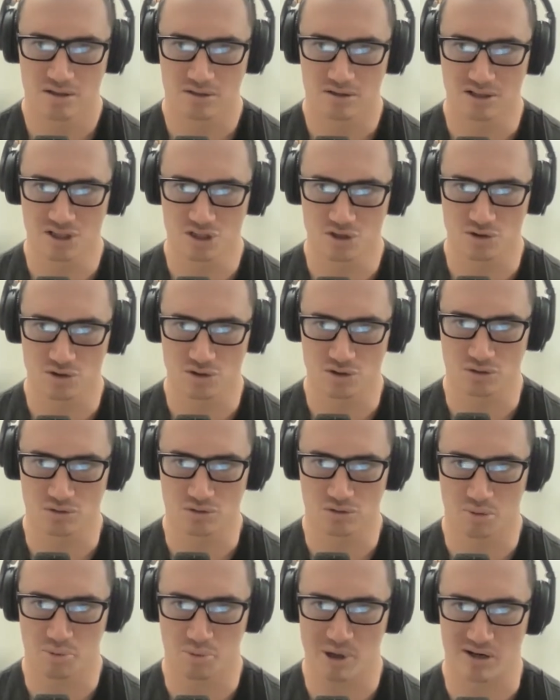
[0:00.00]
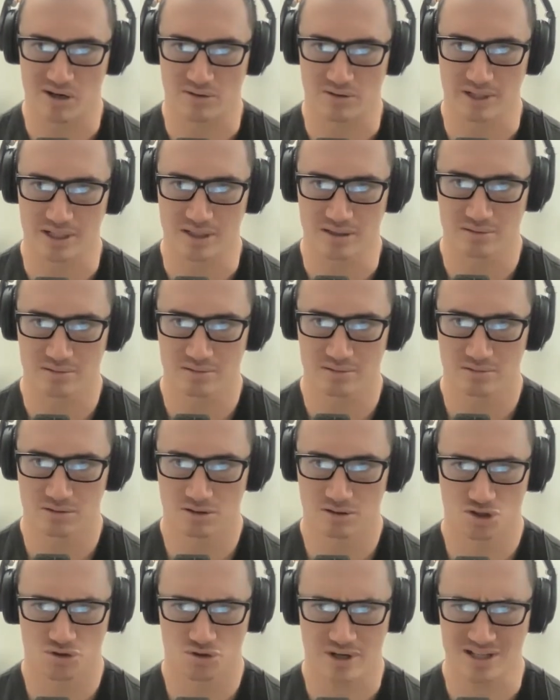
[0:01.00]
These are all apparently
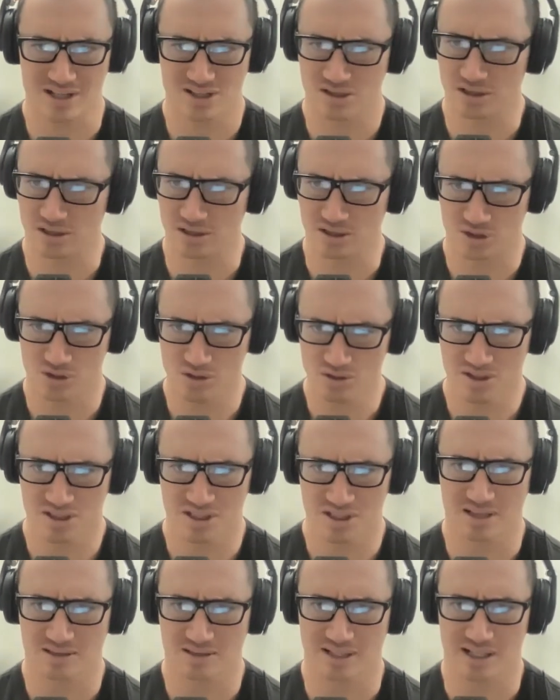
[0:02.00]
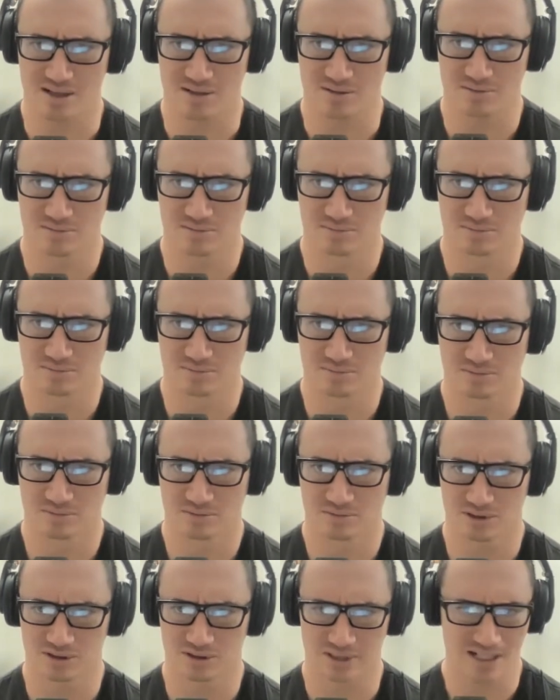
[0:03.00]
traits that are toxic now.
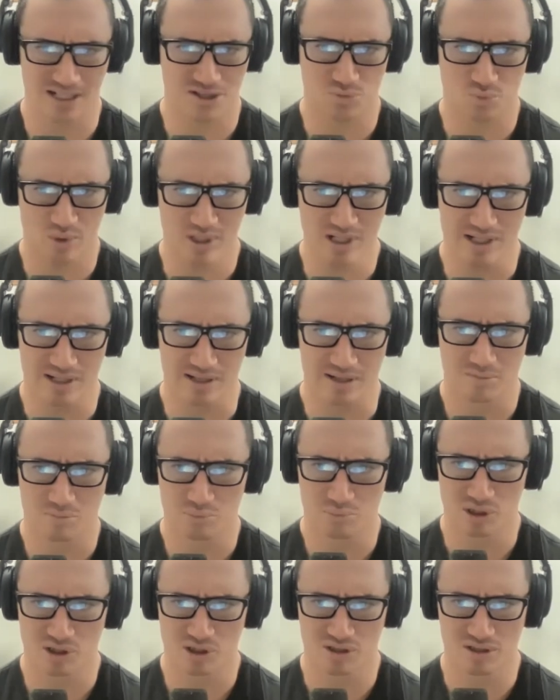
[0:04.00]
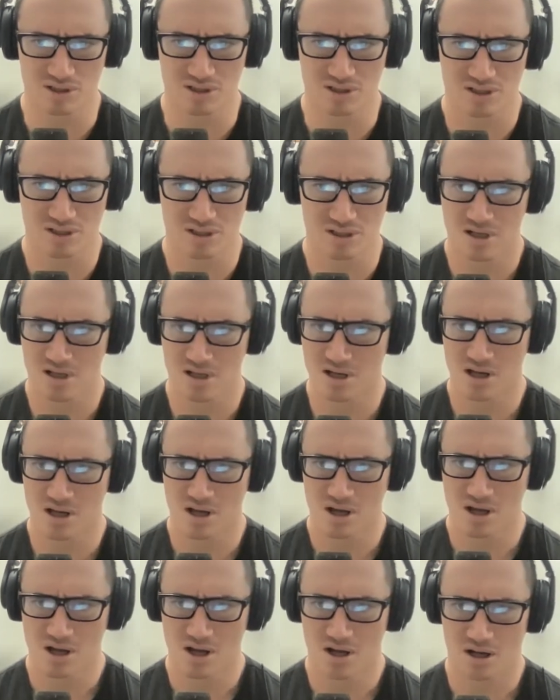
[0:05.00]
And that's weird because
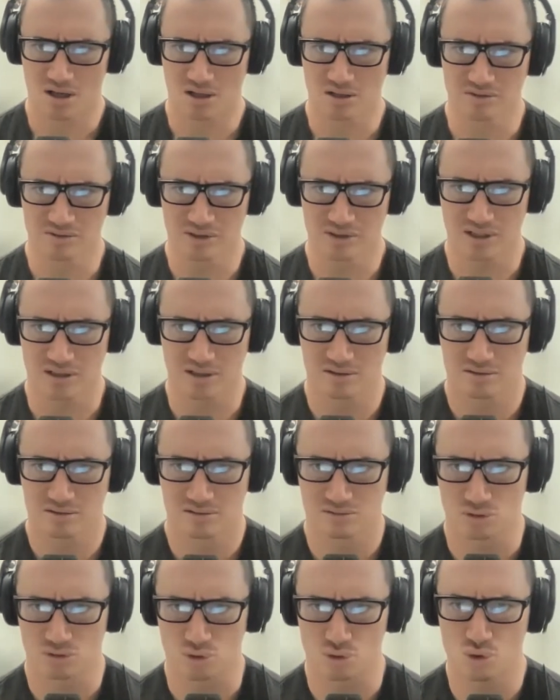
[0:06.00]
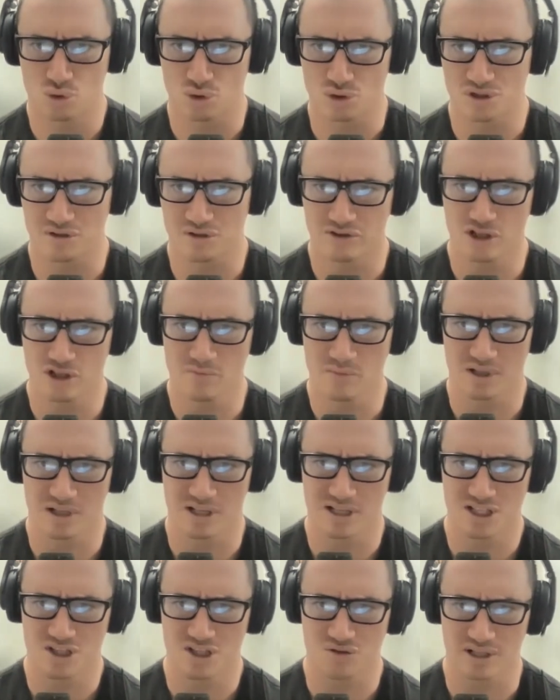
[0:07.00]
over the course of human
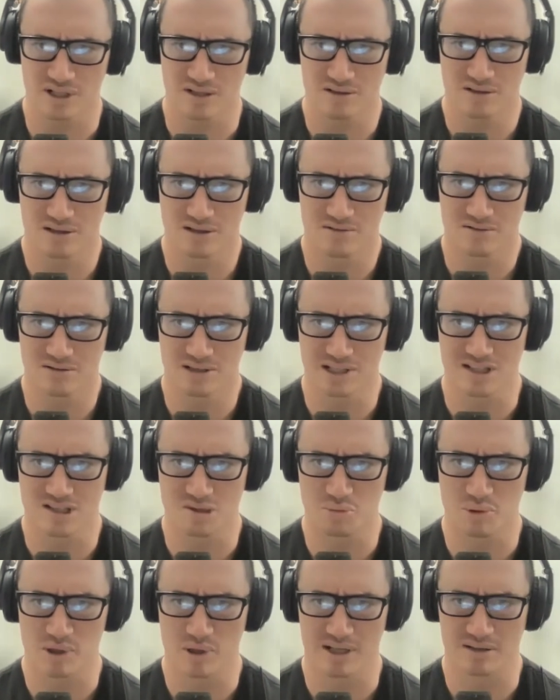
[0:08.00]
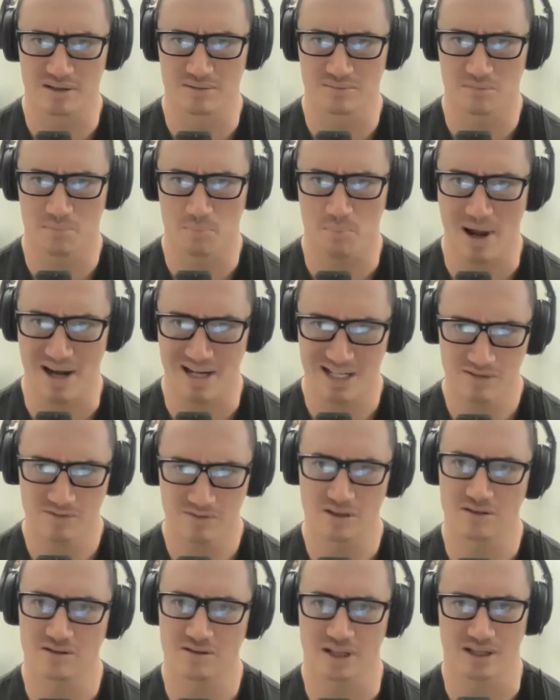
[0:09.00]
history, these have been many of
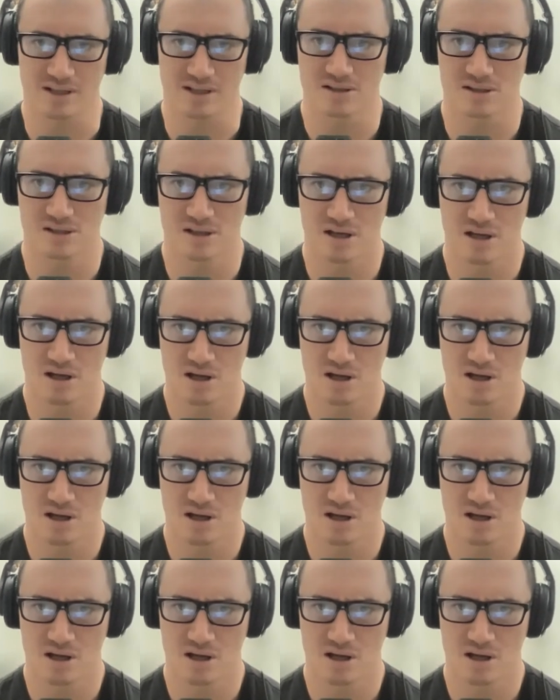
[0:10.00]
the things